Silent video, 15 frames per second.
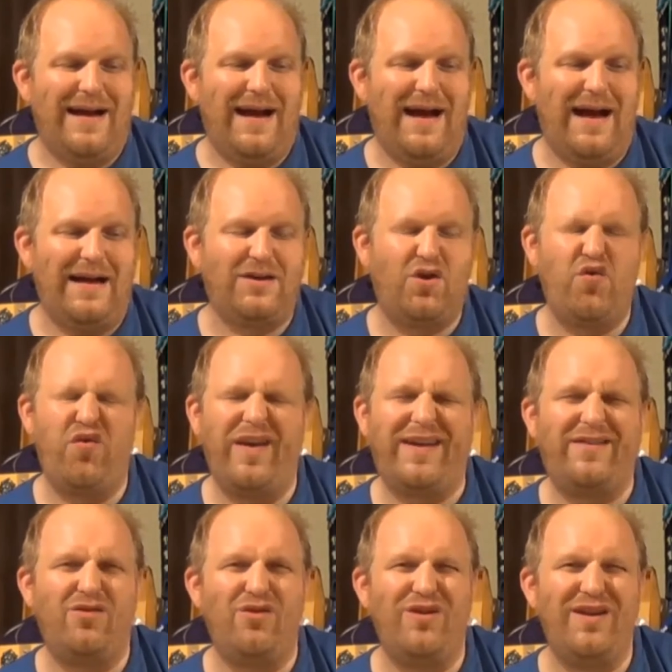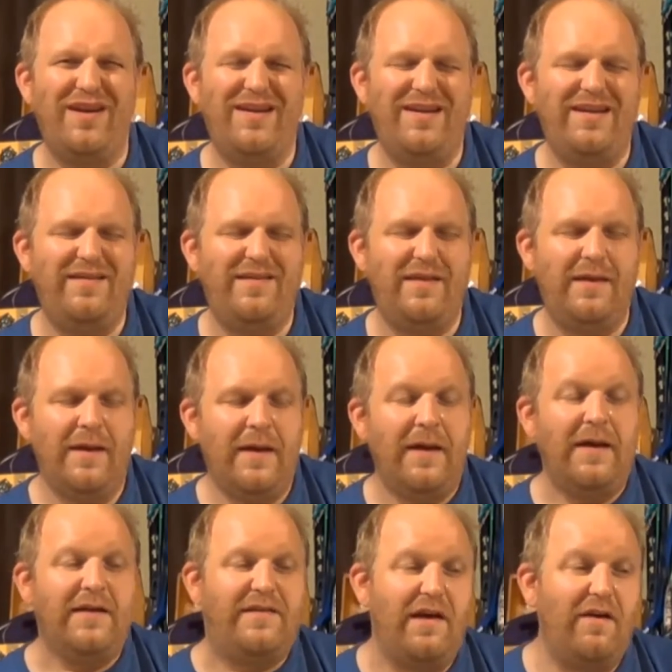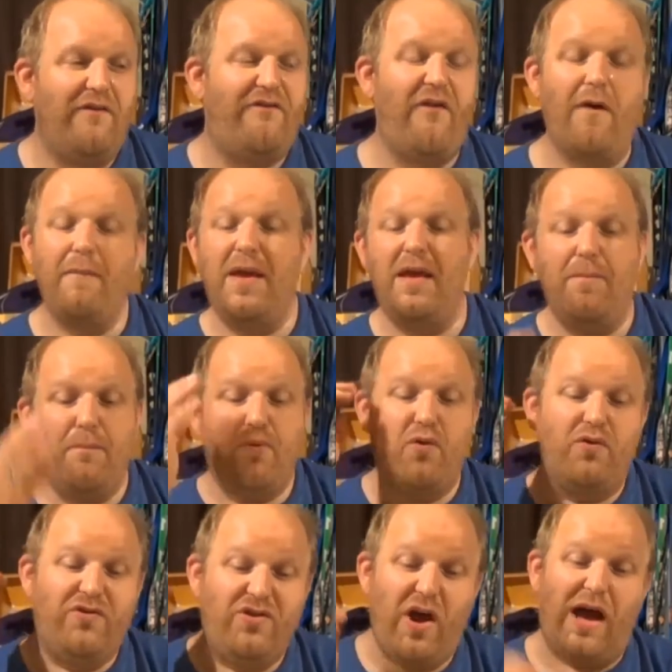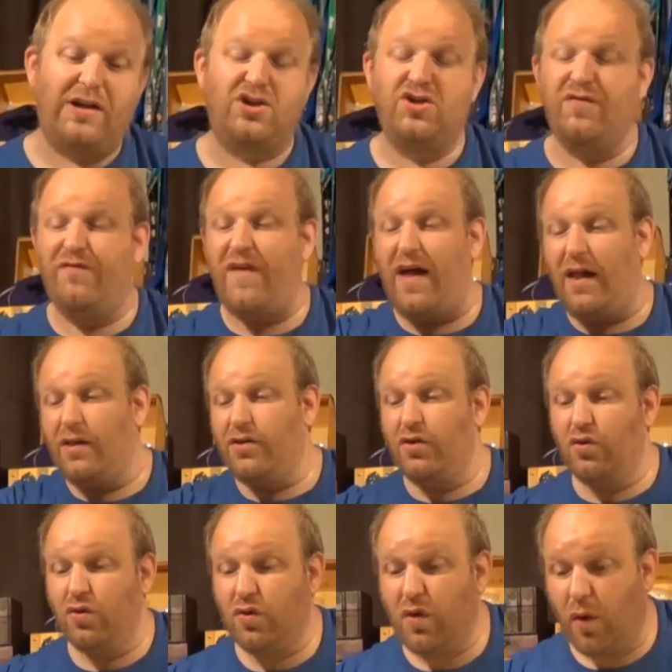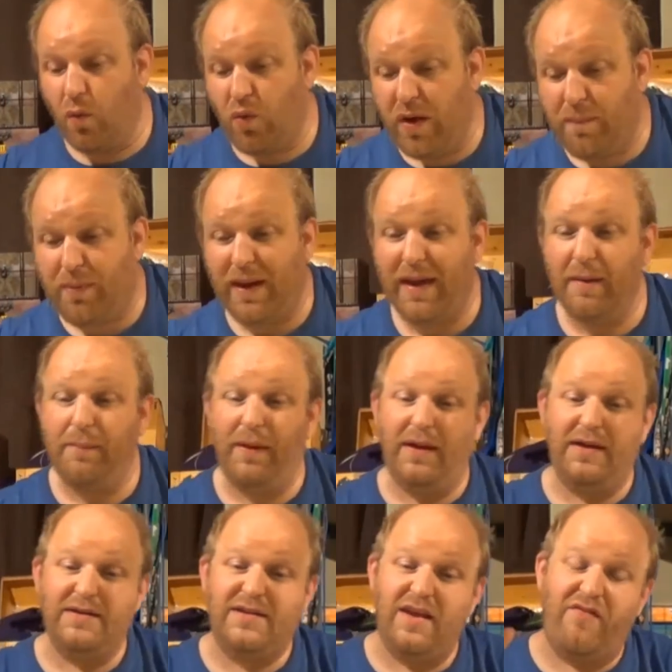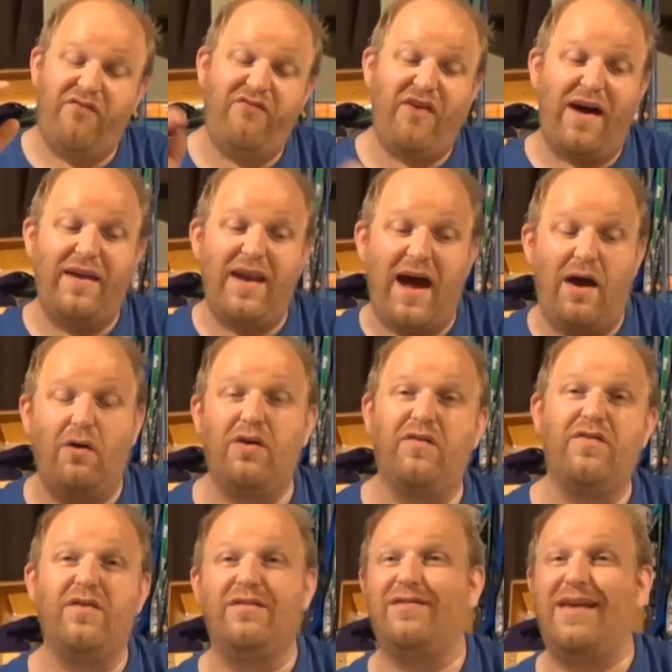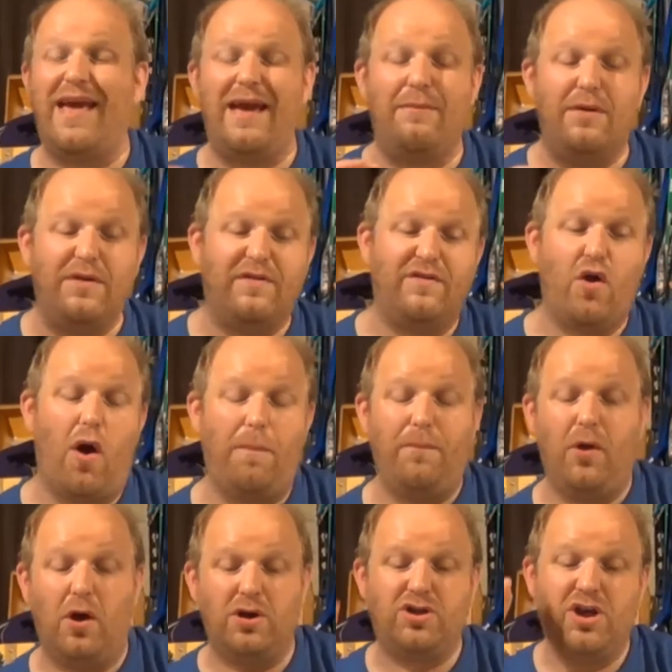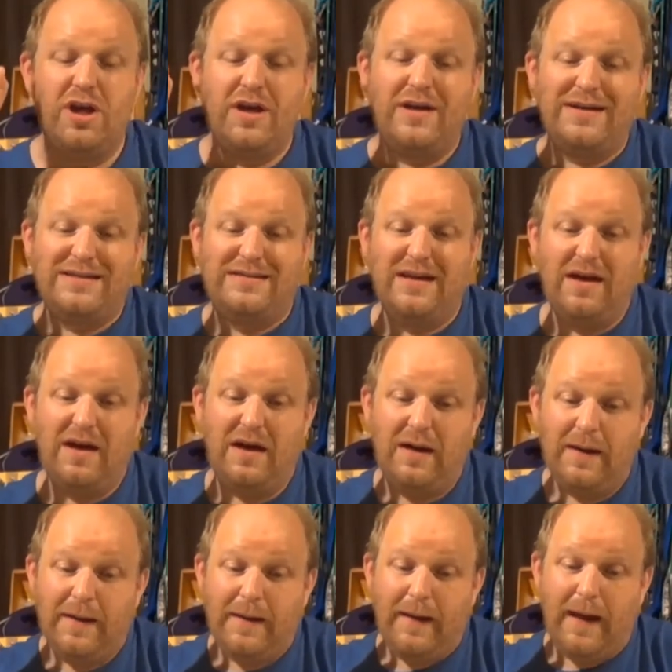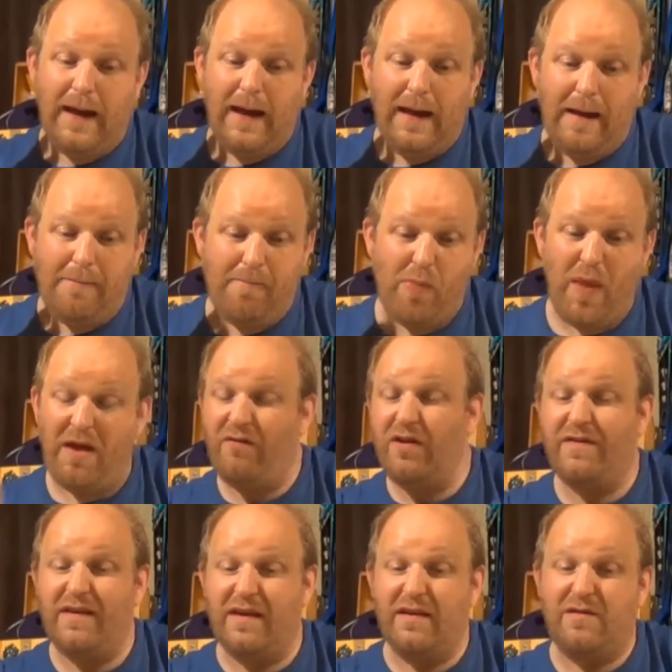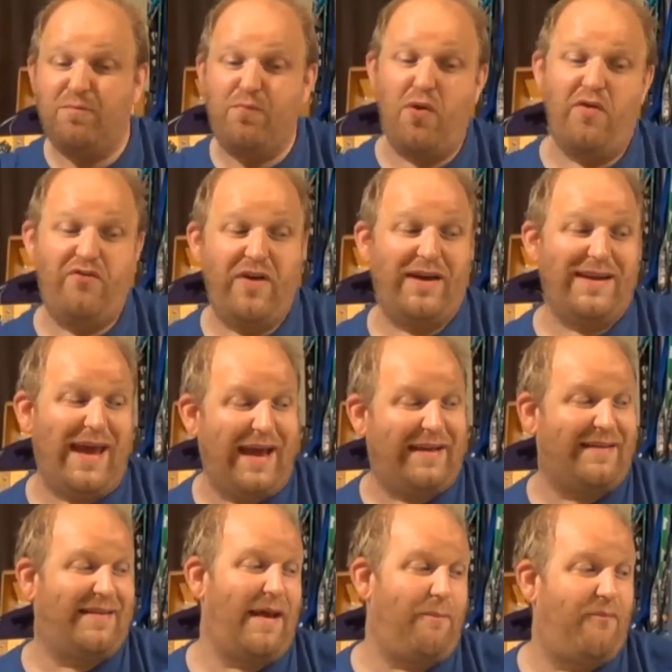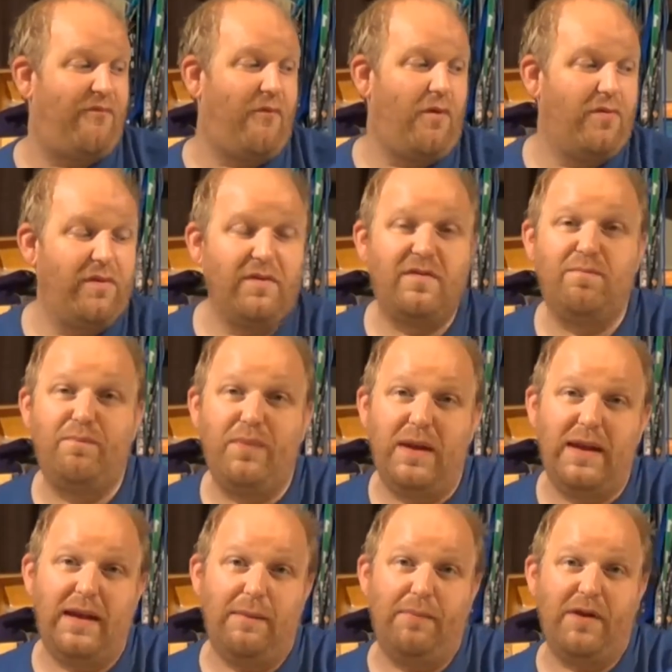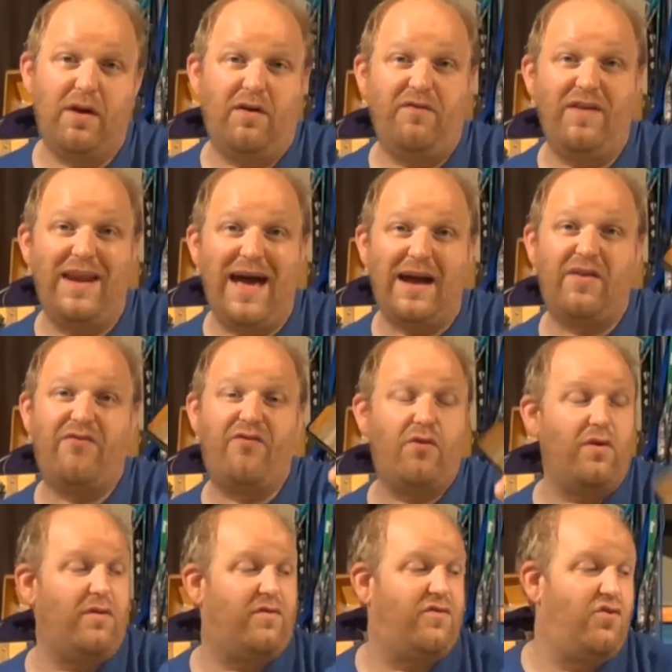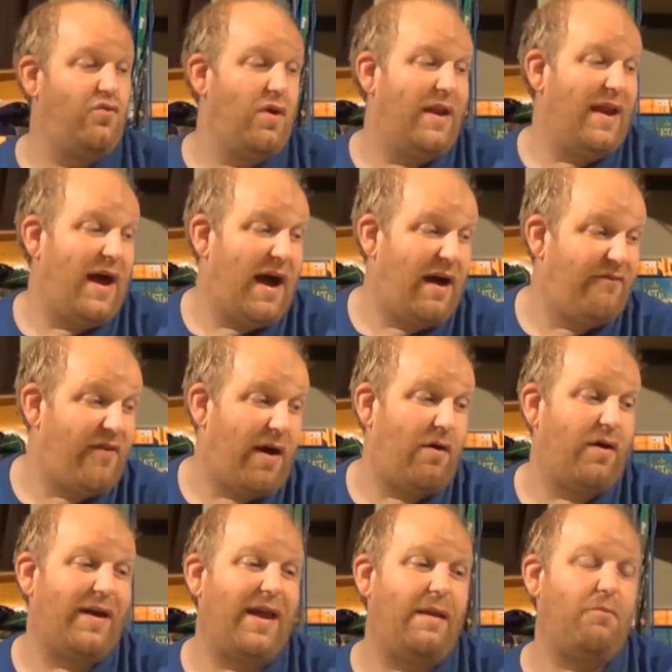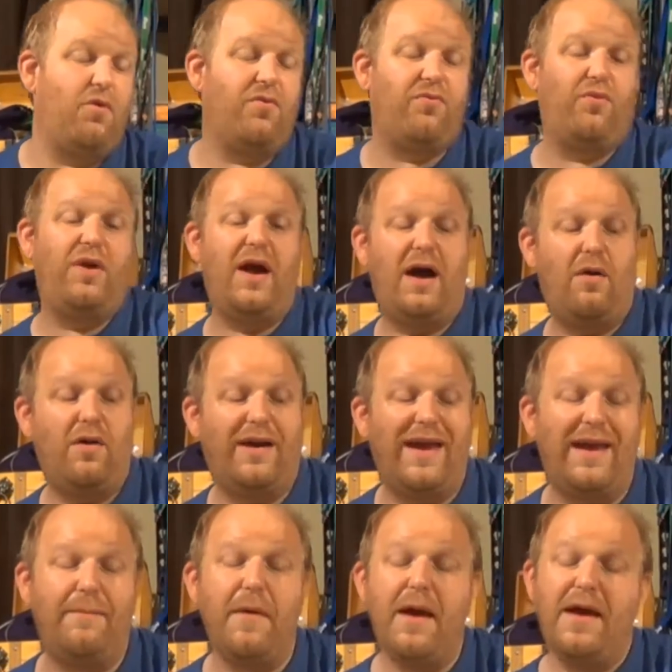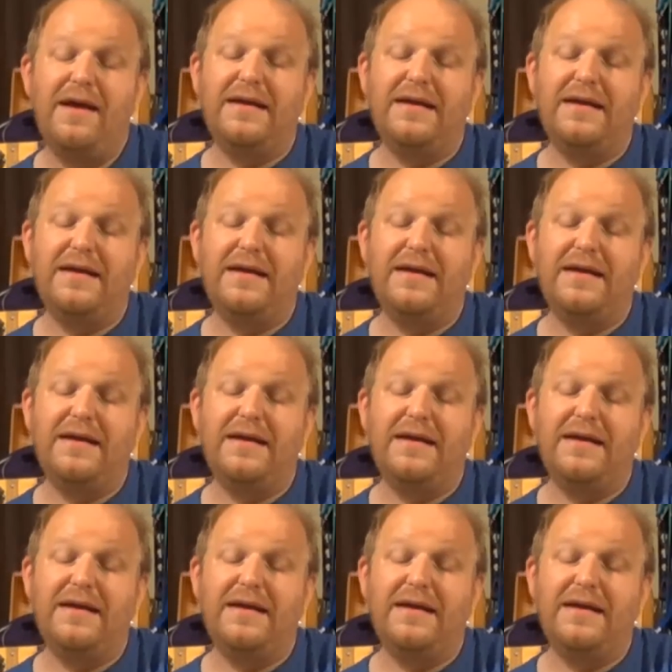Hard, quick, dirty and easy. So for me, production value, replayability, fun out of this game is top-notch. So um, everything is perfect except for this little bit of luck for a two and a half hour game or three hour game.